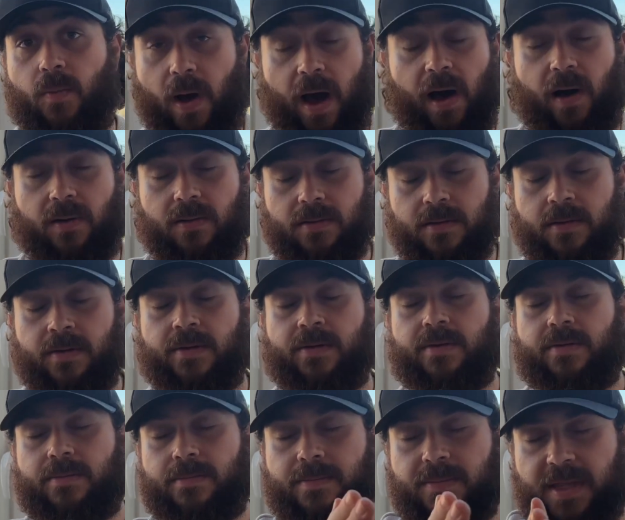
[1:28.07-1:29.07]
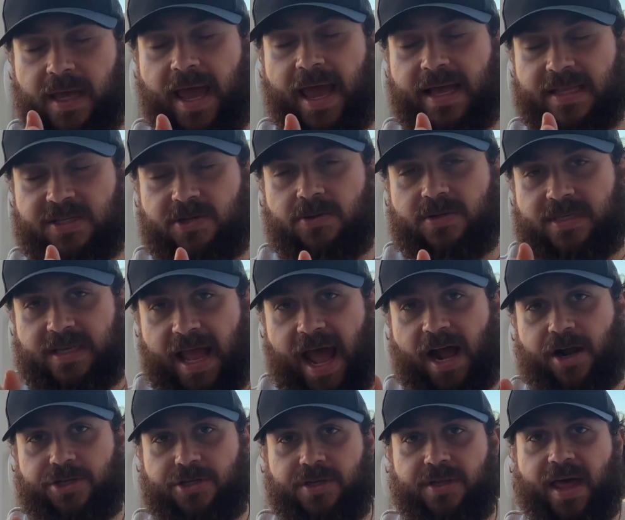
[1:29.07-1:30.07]
Well, the answer is in
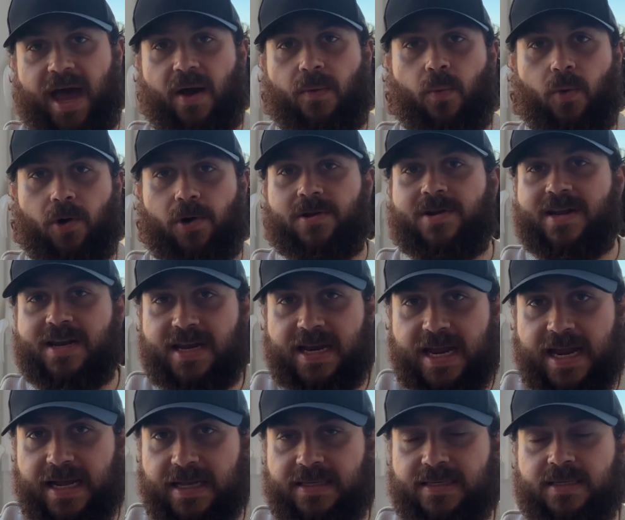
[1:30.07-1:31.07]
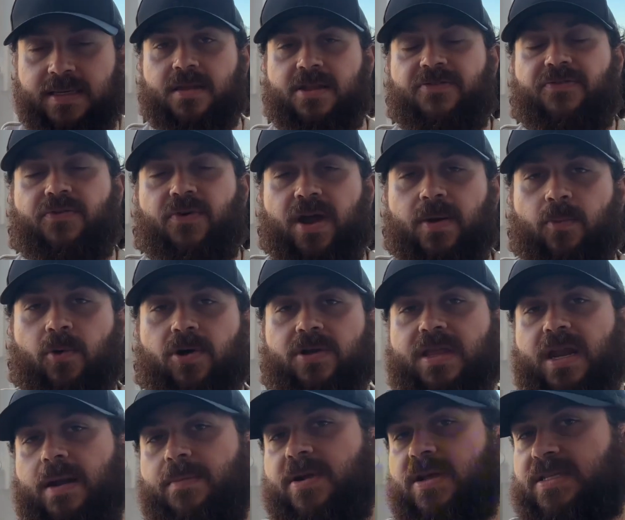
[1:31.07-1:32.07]
actually that word, needs. The framework
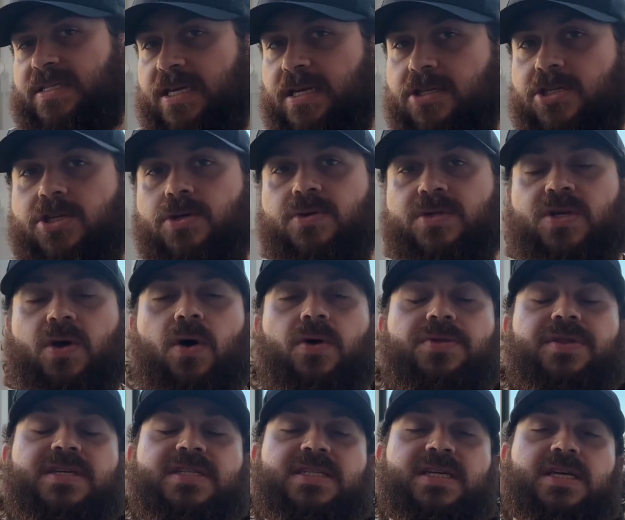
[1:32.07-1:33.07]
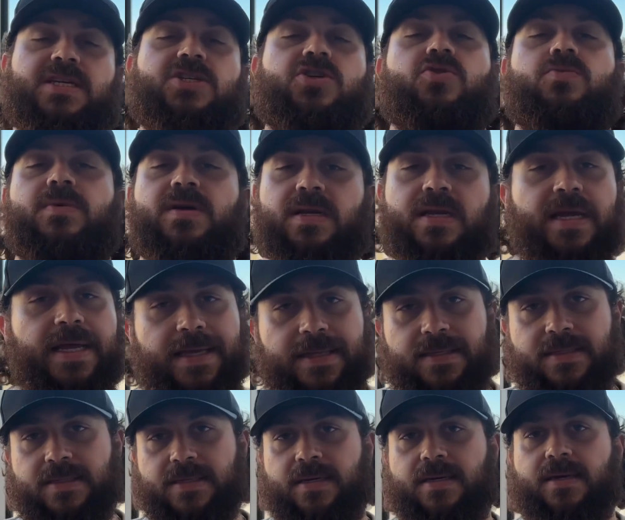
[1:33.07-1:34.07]
that I'm going to teach you is called the 6 human
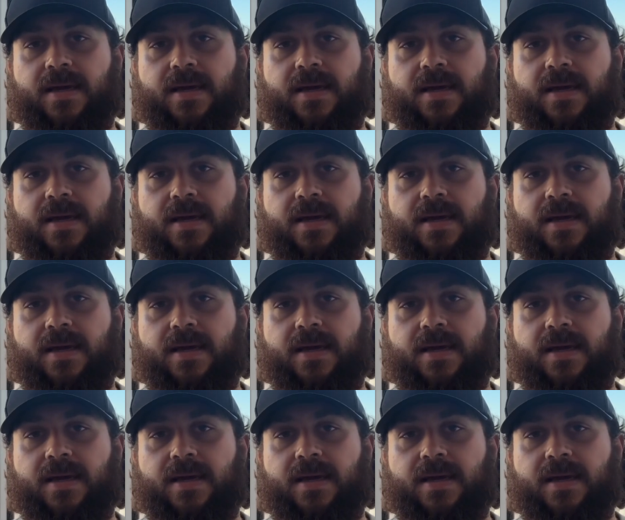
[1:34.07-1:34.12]
needs.